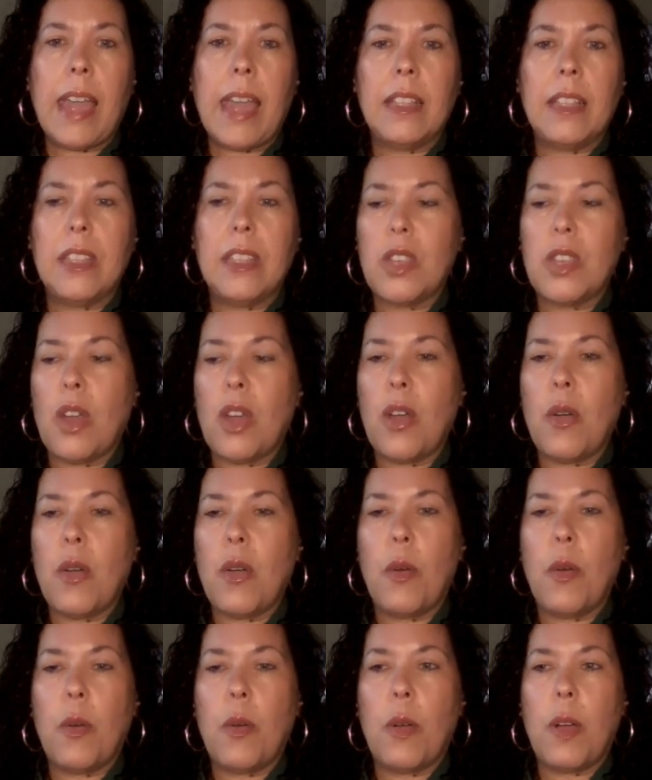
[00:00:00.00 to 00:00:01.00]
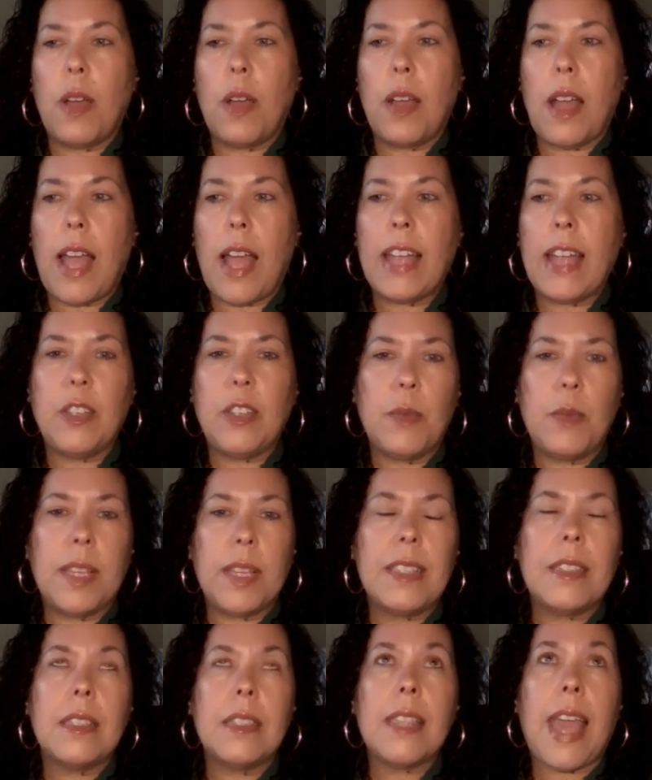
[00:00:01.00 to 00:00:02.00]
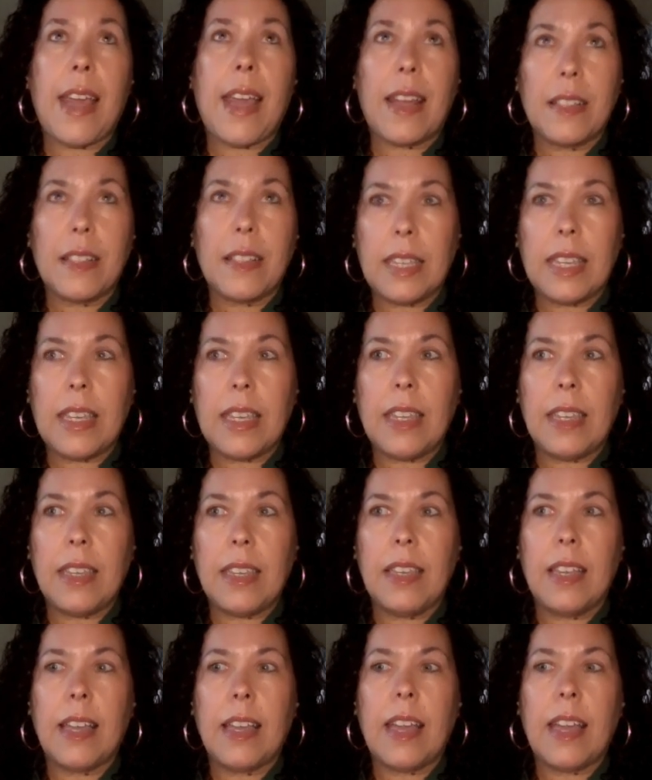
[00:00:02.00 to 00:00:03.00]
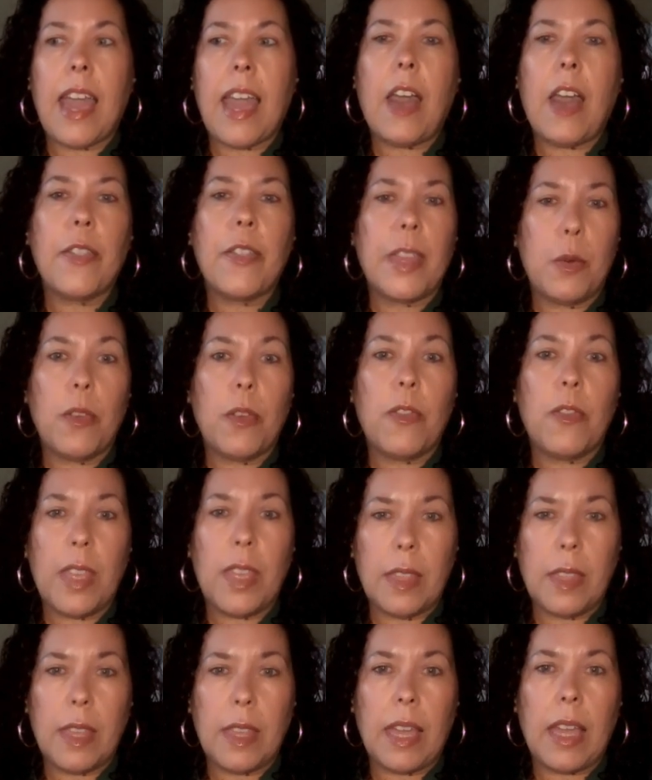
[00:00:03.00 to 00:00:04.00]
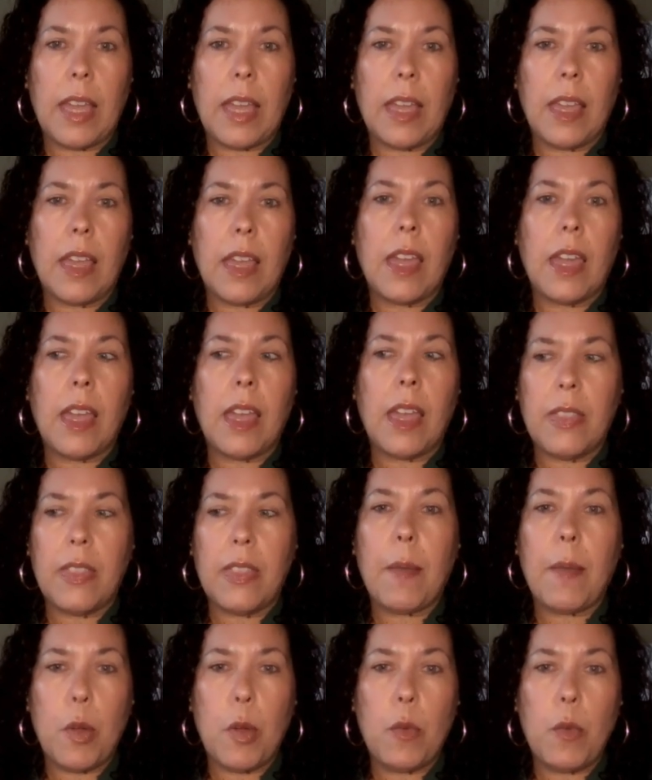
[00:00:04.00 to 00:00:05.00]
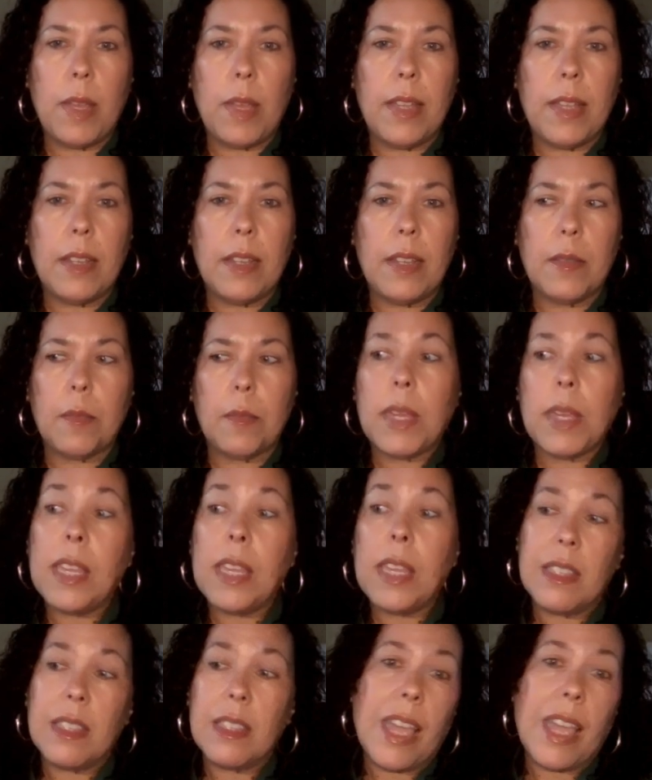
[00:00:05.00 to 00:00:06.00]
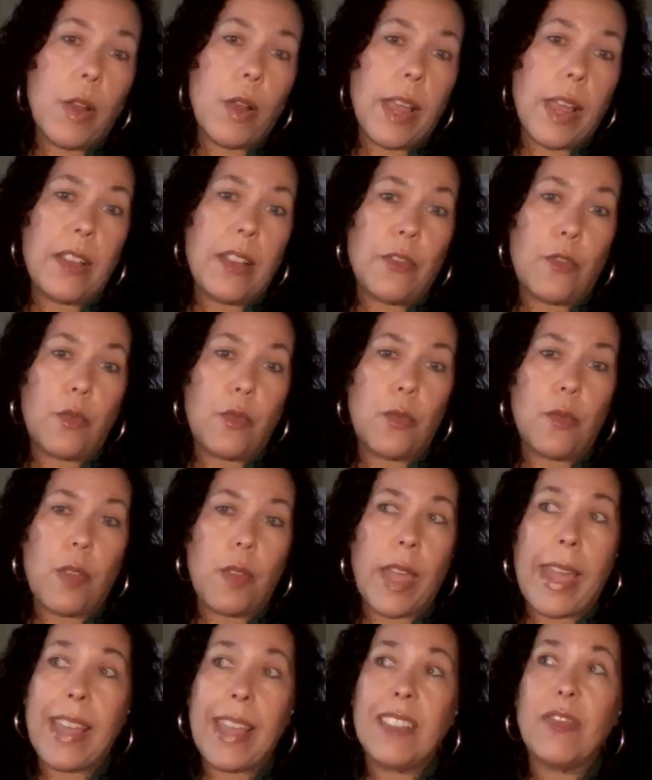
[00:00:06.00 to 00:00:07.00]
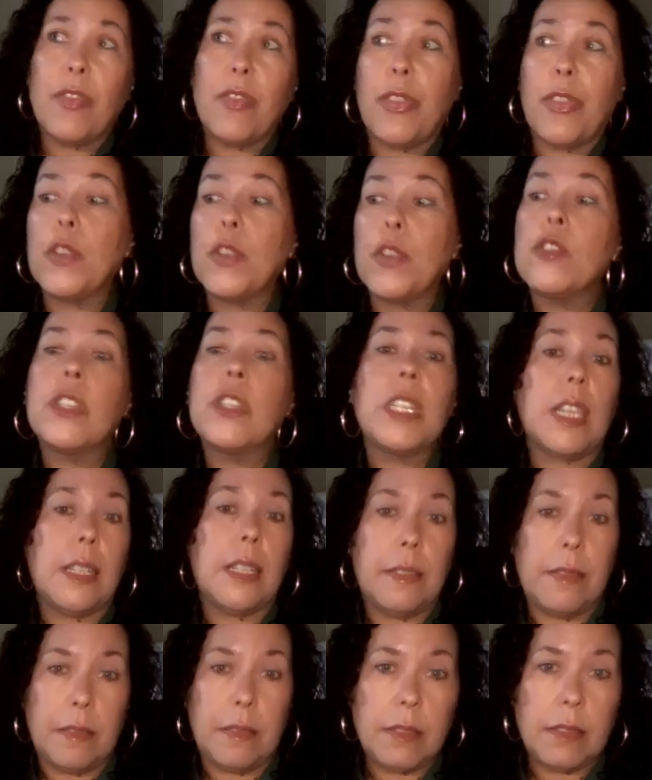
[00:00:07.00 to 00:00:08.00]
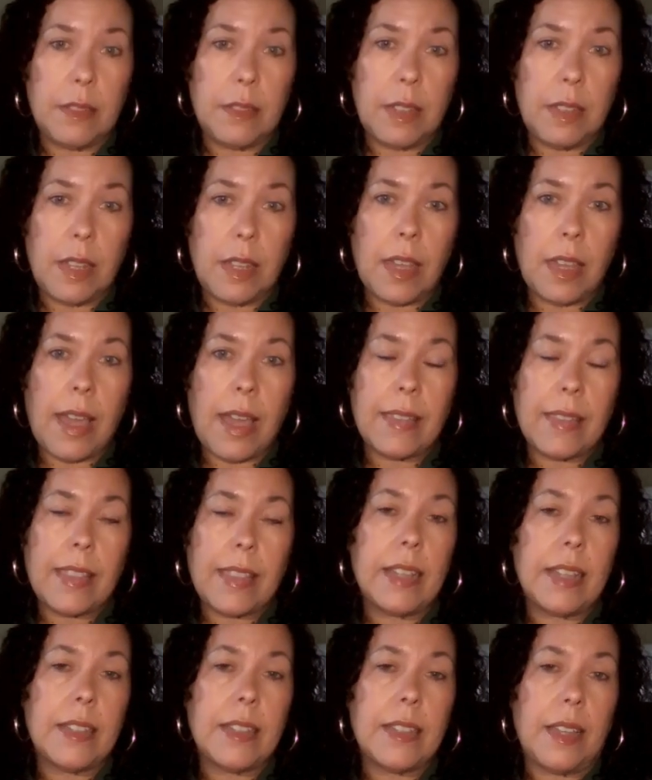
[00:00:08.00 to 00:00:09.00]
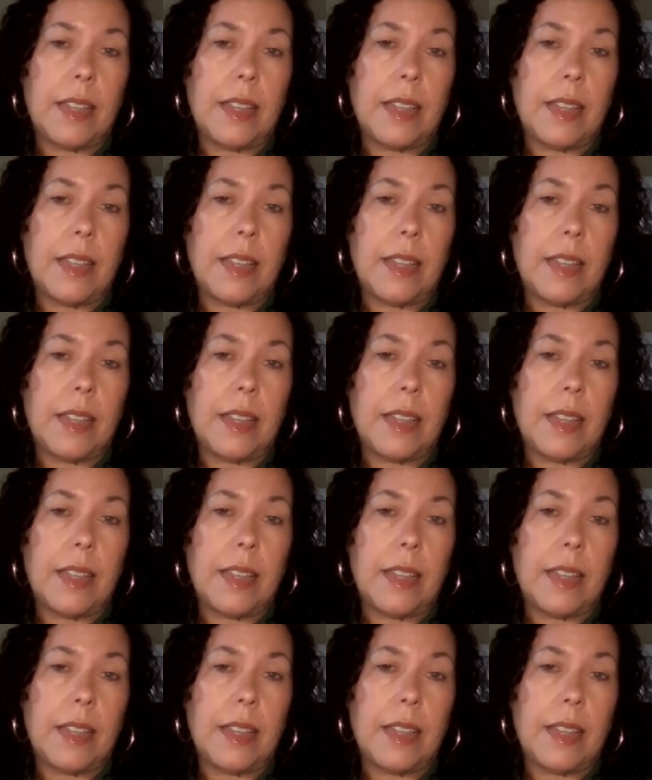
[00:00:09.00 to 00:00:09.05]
And so I knew exactly how they were feeling in that moment because they were 8 and 13 at that